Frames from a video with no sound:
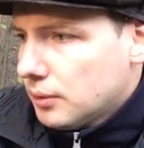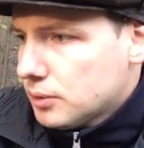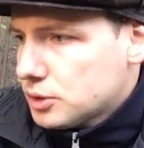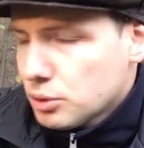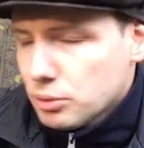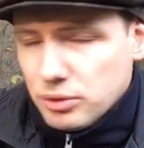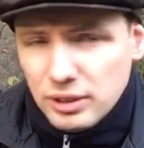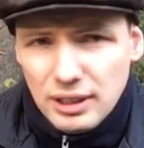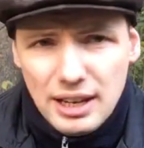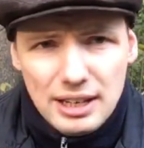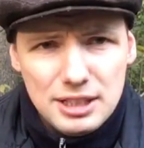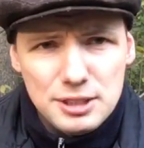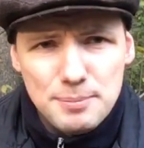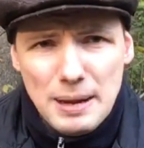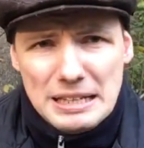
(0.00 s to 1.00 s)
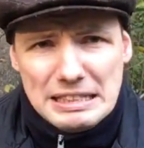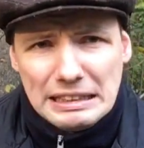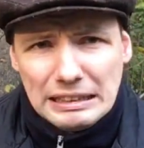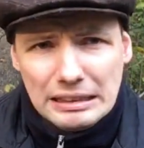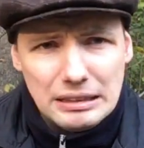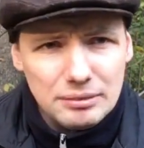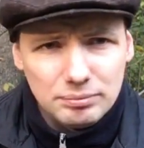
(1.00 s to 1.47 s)
So the line is
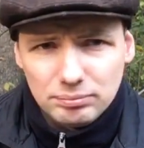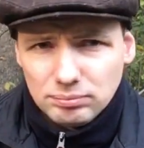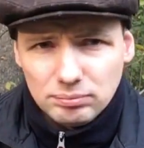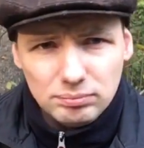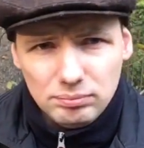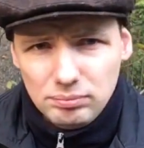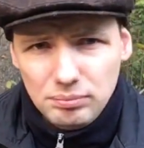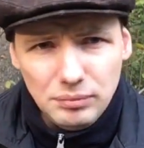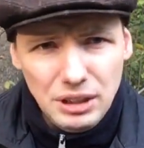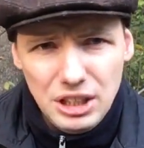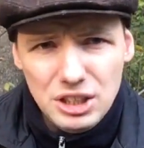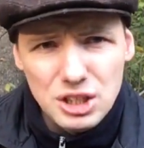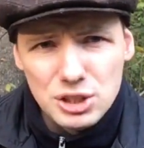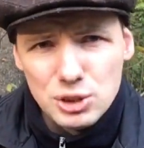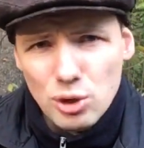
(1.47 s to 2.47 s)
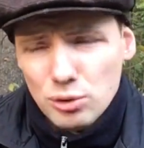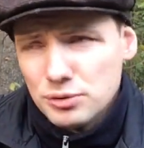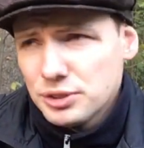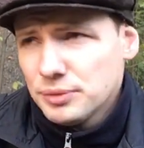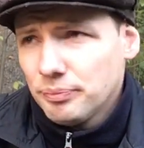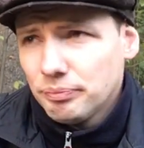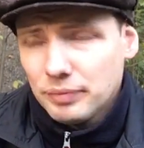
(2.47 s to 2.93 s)
basically, it
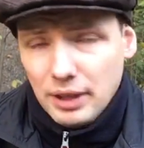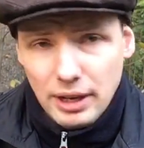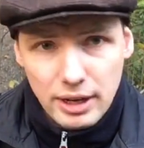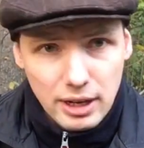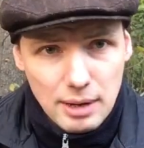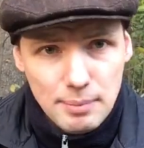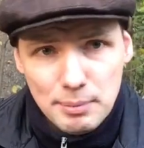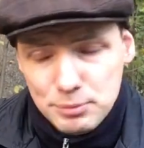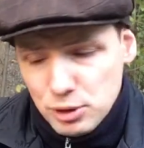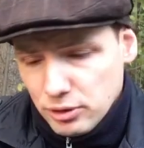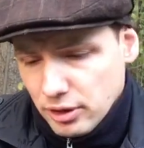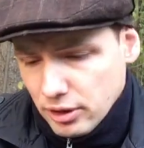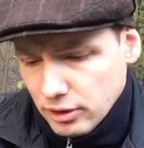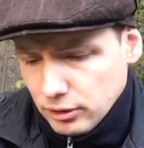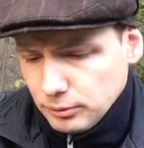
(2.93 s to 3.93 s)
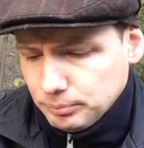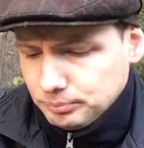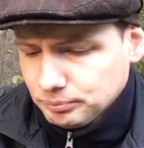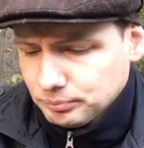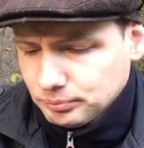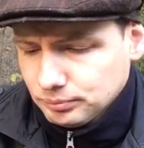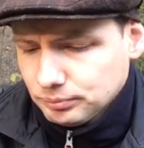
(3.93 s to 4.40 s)
dissolves, and I come up to the girl
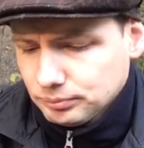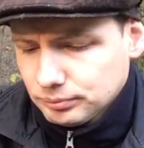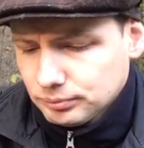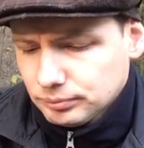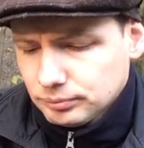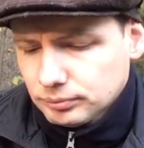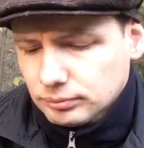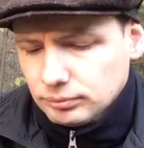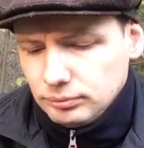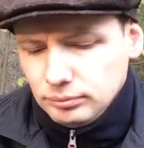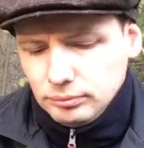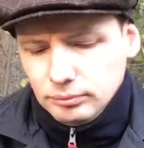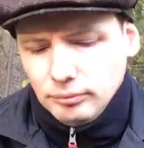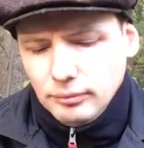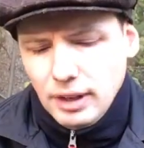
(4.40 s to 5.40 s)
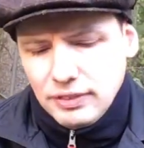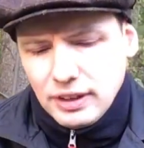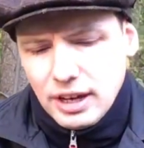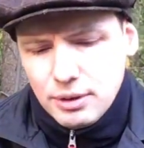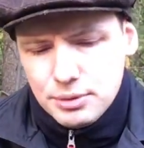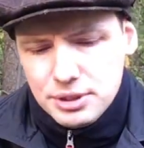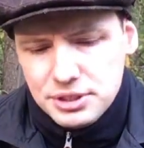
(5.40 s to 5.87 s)
at the
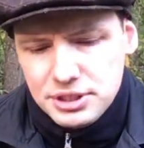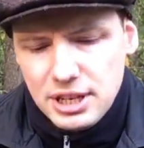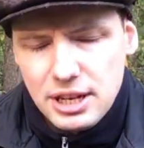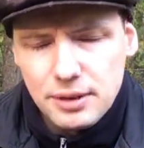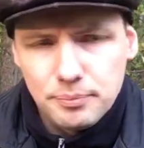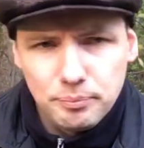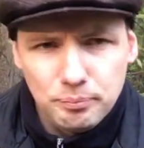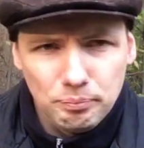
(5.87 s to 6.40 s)
counter saying,